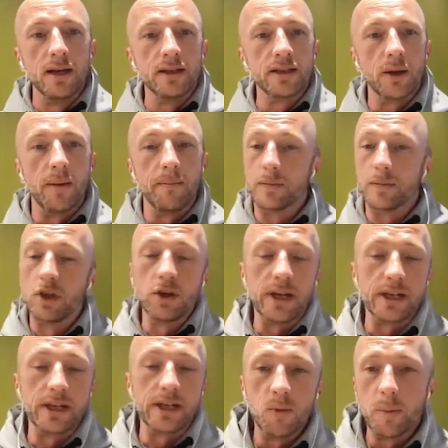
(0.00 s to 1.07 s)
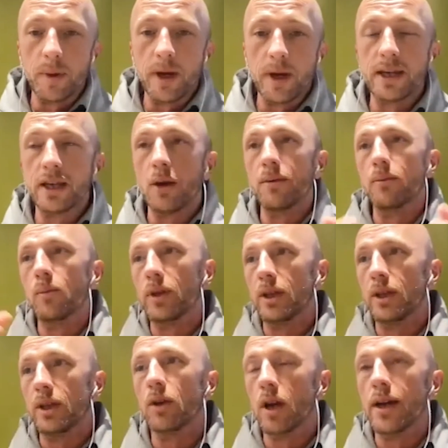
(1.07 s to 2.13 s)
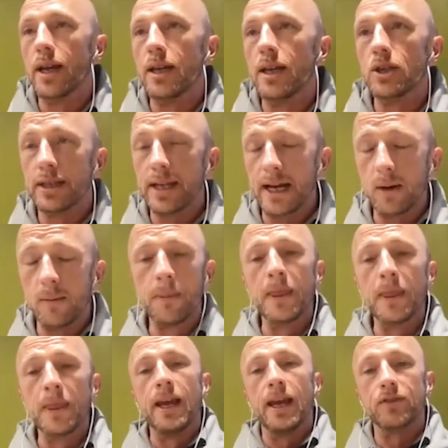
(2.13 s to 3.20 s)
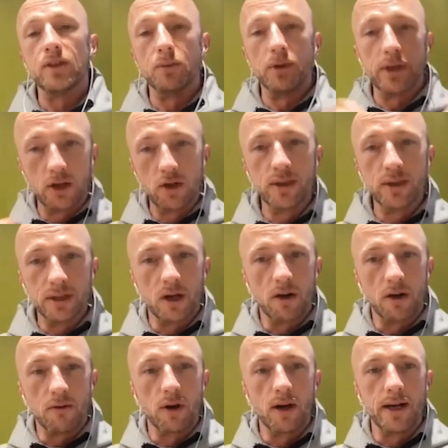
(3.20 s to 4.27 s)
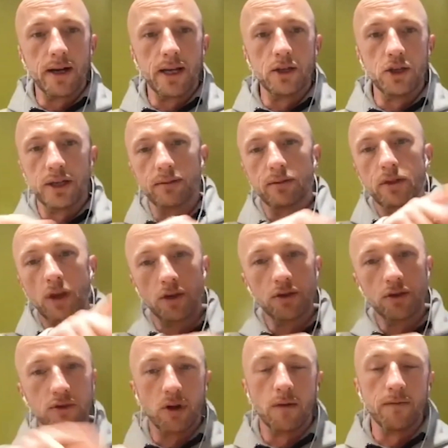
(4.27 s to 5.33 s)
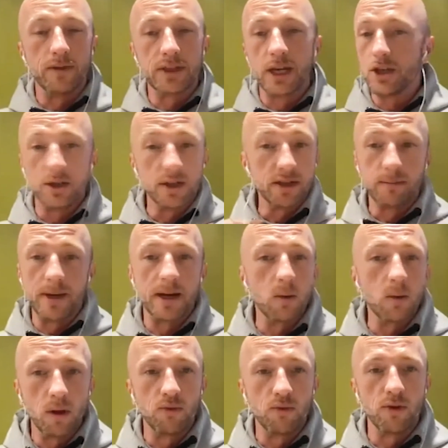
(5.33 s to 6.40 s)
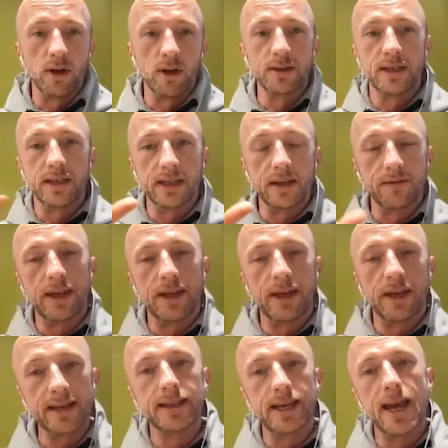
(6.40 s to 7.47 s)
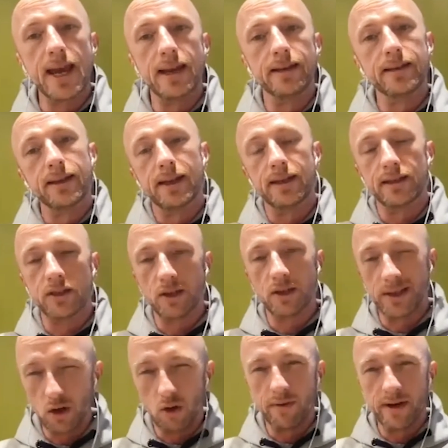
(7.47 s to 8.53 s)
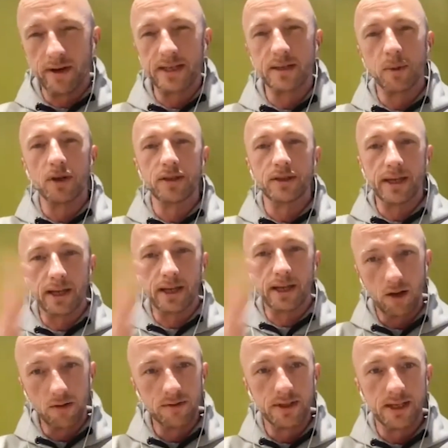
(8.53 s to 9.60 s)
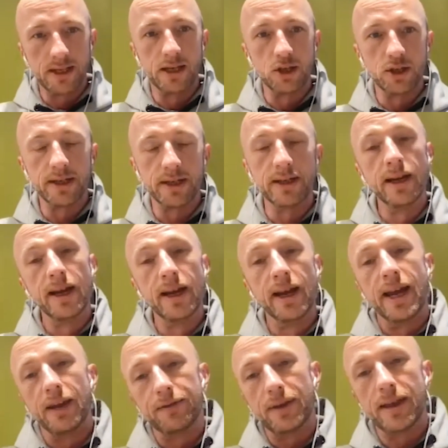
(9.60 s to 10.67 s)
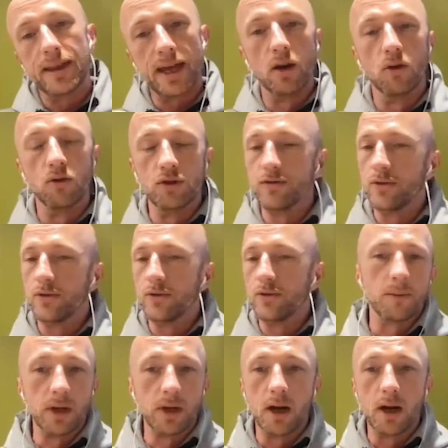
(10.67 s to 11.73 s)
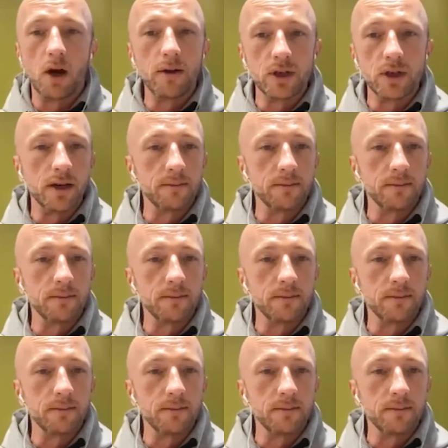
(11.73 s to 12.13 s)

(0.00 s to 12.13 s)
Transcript: So a good example being, with the online engines now, if somebody uses our online engine, goes through a conversation, doesn't matter what the product is, if they get to the end and decide they're not ready to buy, so they close the engine, if they then launch, for example, a live